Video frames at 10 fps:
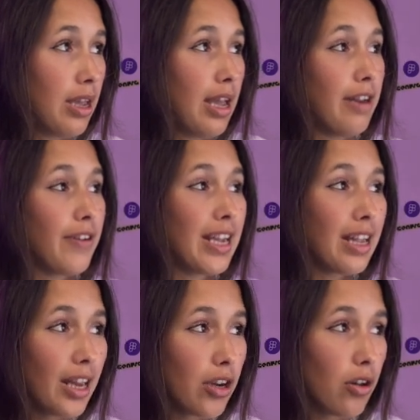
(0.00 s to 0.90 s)
And if I
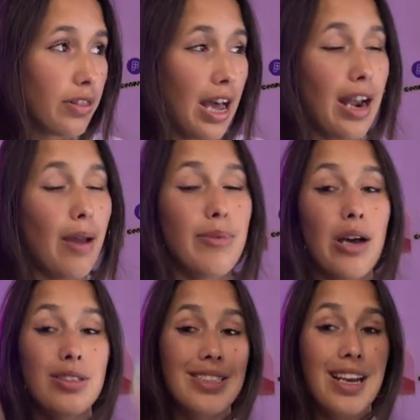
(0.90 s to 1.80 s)
click on that, I'm now
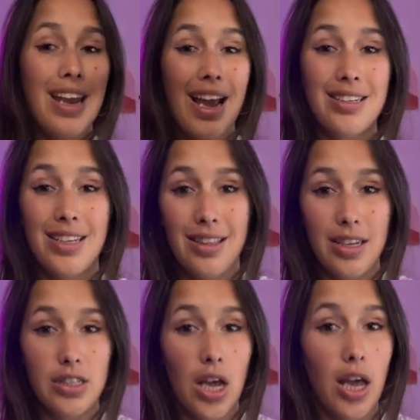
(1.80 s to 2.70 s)
selecting the
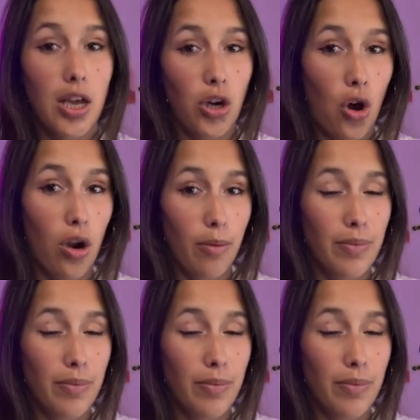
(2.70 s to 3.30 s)
entire column.